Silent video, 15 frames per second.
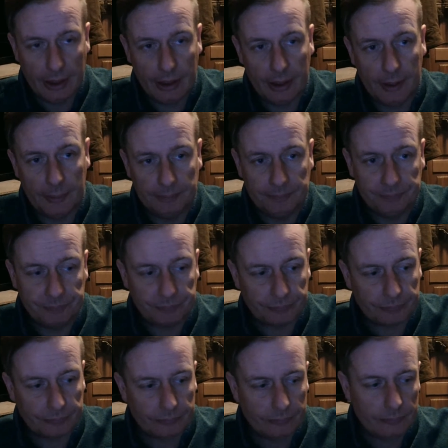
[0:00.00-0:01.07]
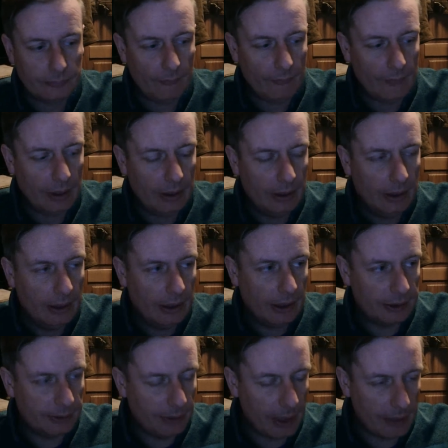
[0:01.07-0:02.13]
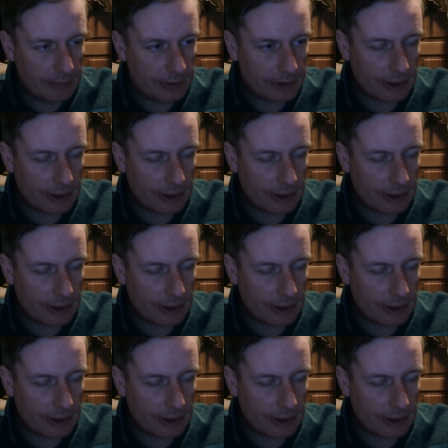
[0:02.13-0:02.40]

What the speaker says: And you have